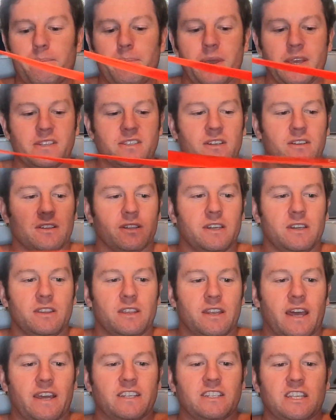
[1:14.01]
Basically,
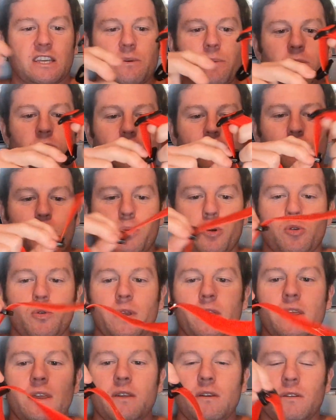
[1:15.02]
the nice thing about the
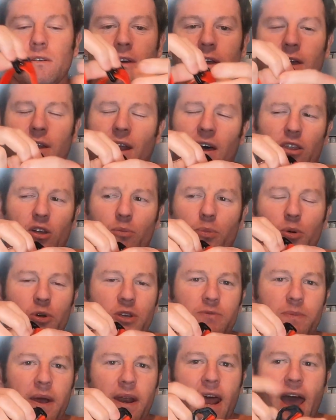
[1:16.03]
buoy, and other
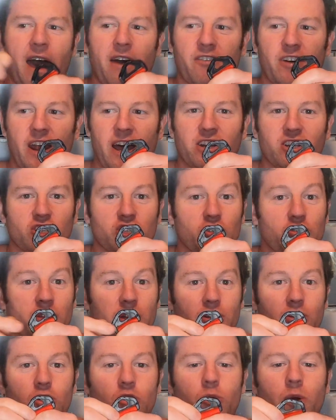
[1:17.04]
buoys might have it, I just know
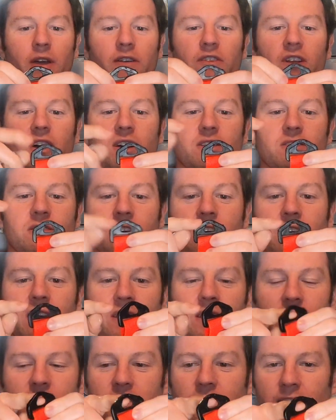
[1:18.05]
that New Wave does,
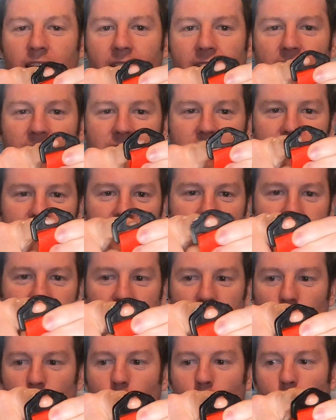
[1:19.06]
is it has a
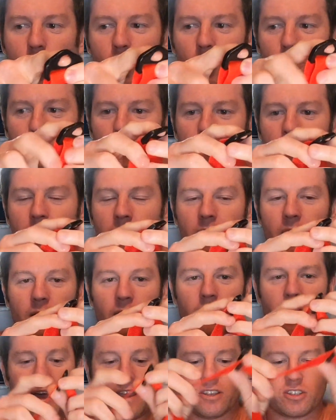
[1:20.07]
nice little hole.
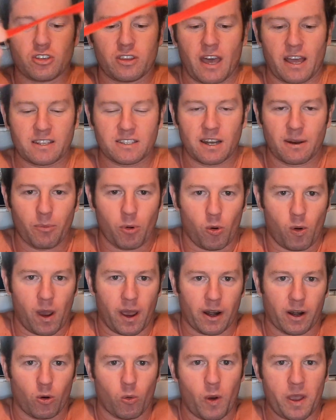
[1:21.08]
Okay, so that's number
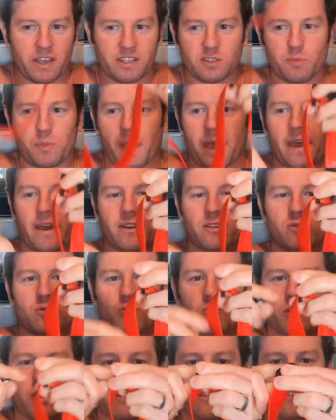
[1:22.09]
one, a waistband
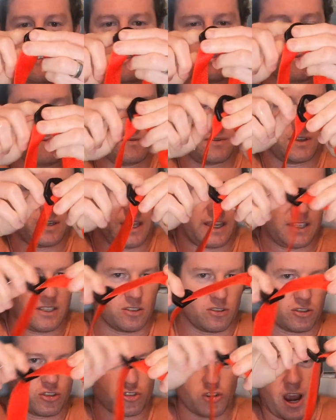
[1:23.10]
with a nice
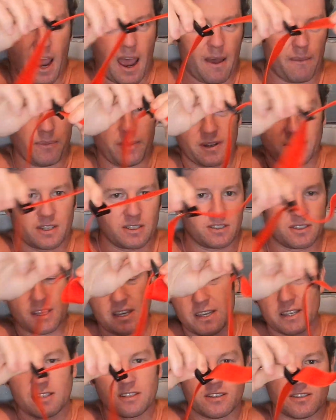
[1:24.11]
little strap that does
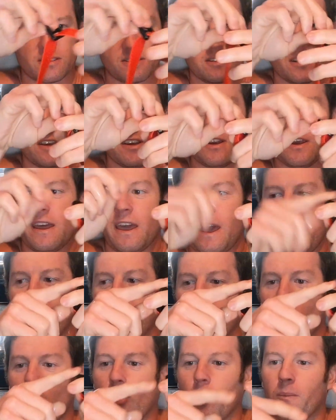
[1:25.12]
this
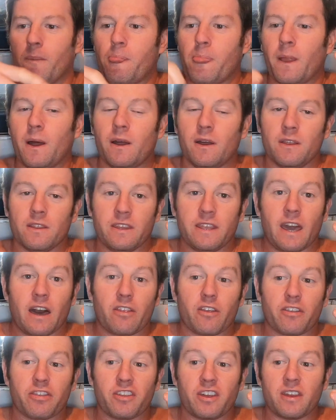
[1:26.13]
and a hole. The
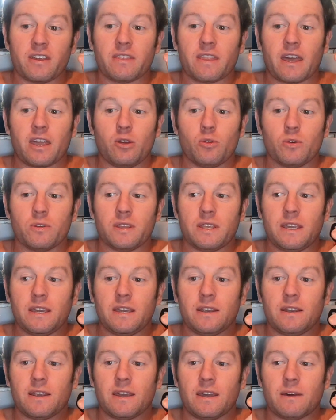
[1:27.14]
other thing that you will
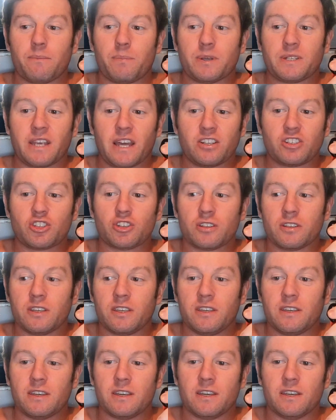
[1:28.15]
need
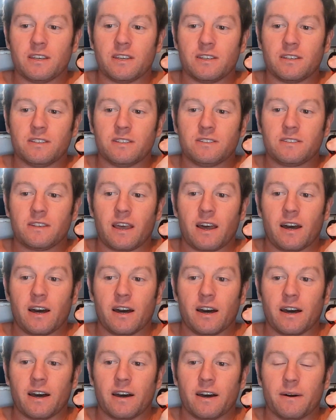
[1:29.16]
potentially is,
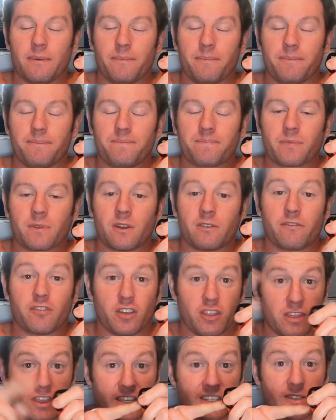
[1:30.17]
for
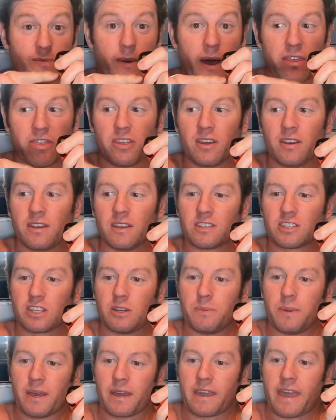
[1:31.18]
this method, is
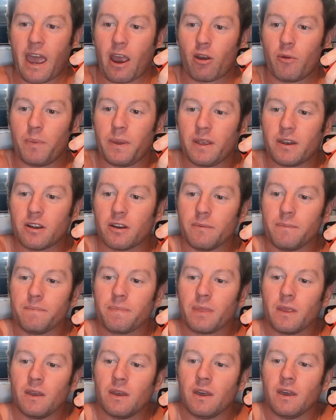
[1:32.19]
going to be a carabiner
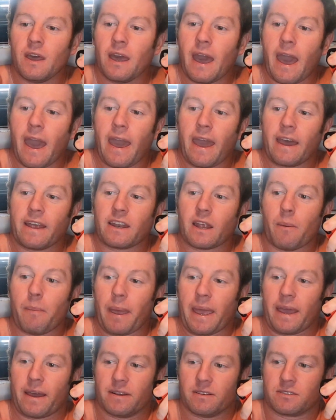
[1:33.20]
and a
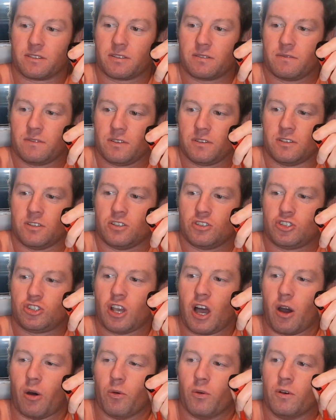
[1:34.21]
band.
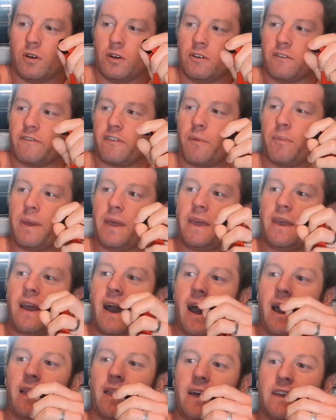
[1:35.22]
So for me,
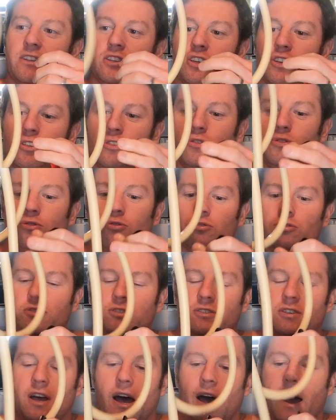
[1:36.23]
I like to
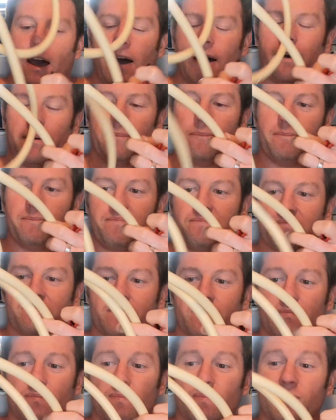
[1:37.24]
use
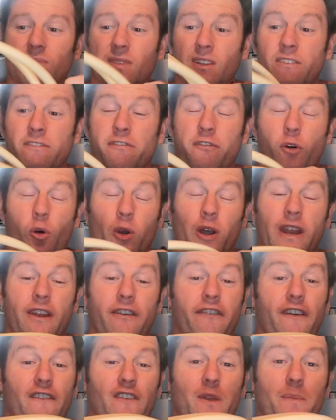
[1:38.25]
40 to
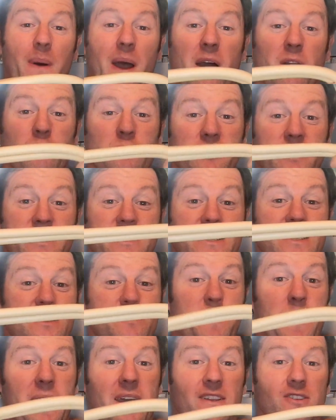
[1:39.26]
50 pound
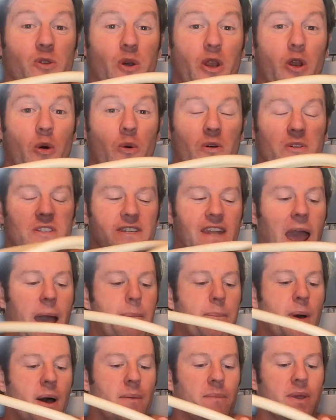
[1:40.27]
resistance band so I know it won't
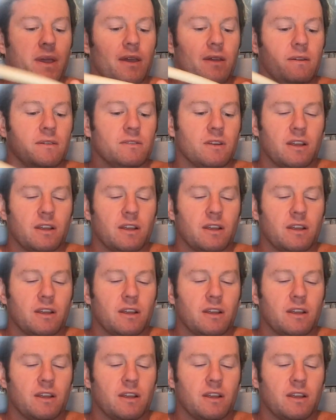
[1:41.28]
snap on me.